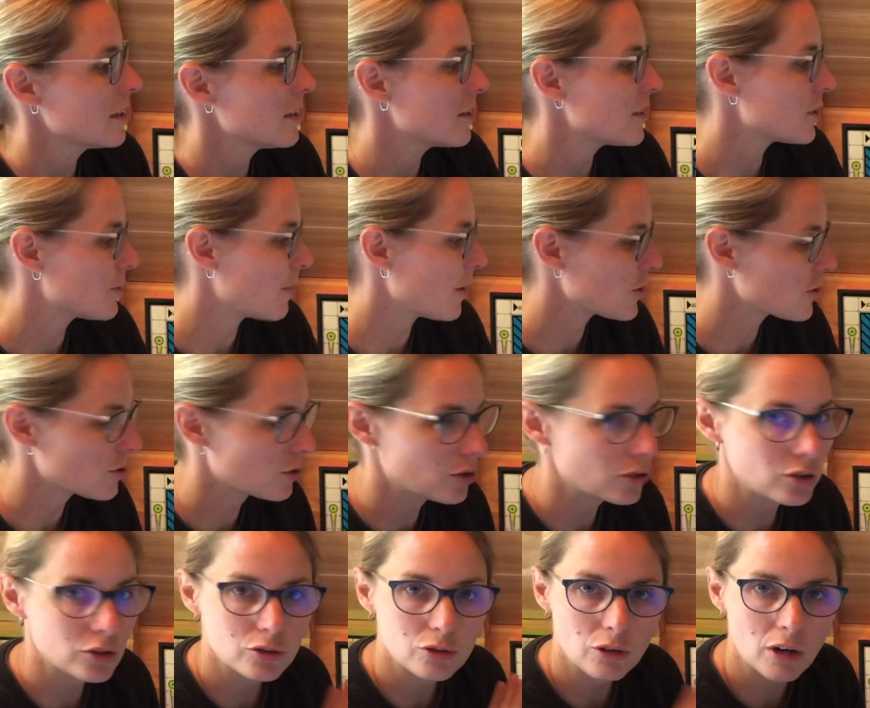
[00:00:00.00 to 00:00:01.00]
the
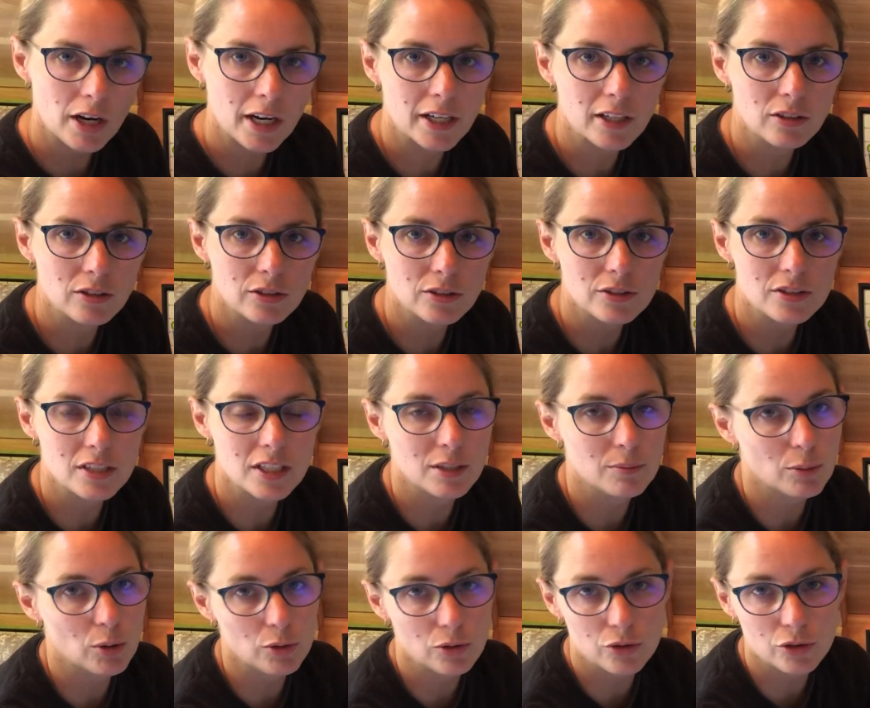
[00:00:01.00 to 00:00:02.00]
special triangles in
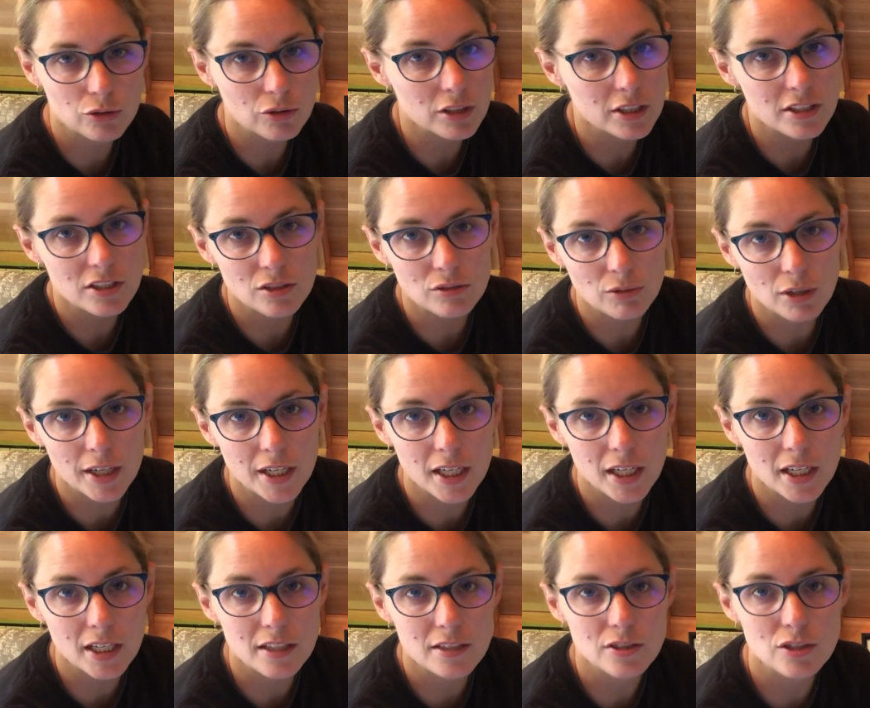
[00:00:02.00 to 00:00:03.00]
both degrees and
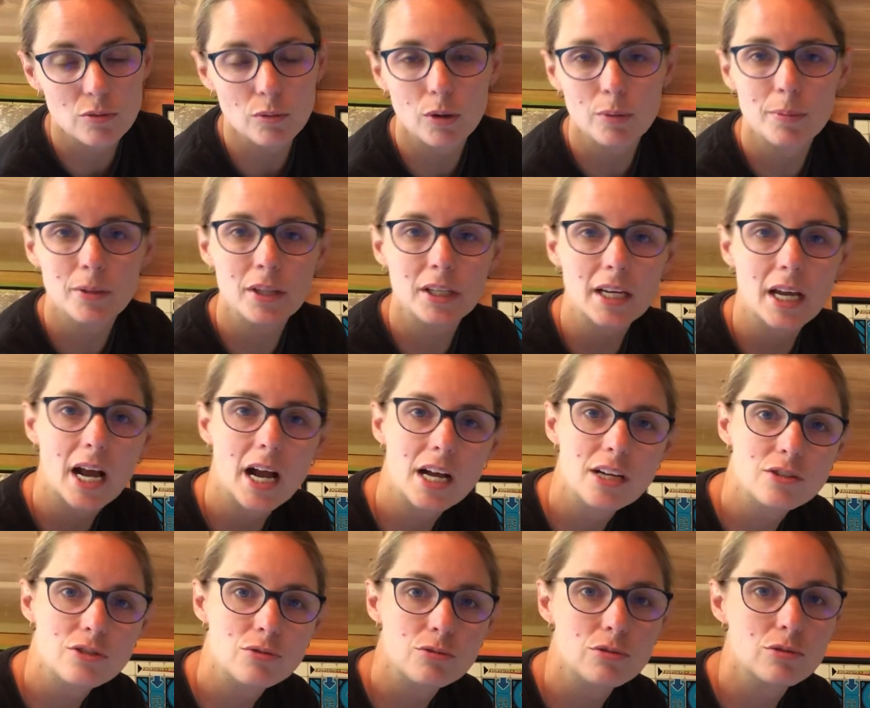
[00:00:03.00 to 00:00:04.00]
radians, you want to put the
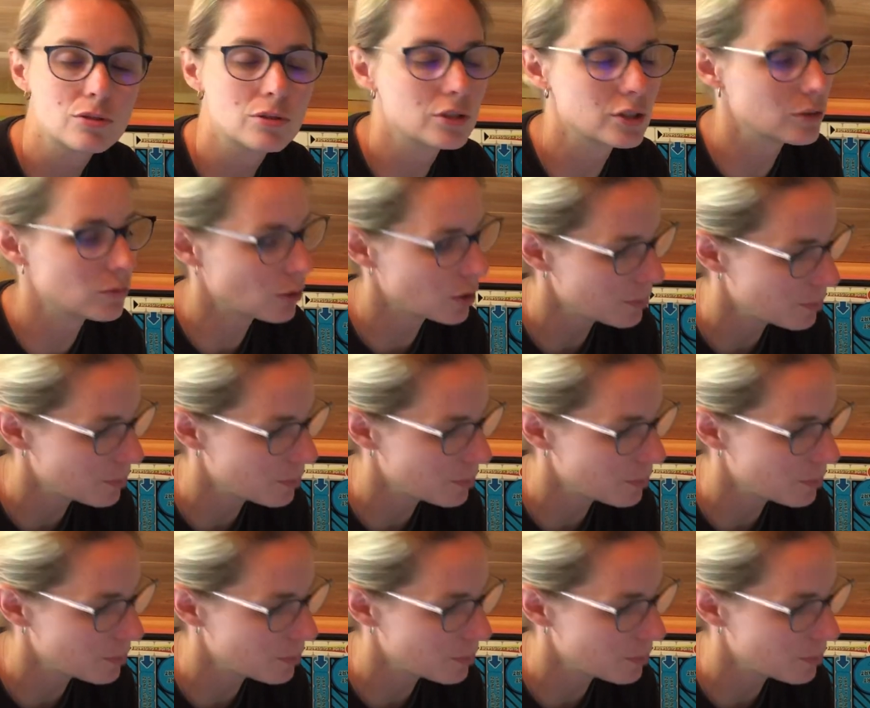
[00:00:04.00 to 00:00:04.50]
cast rule, you want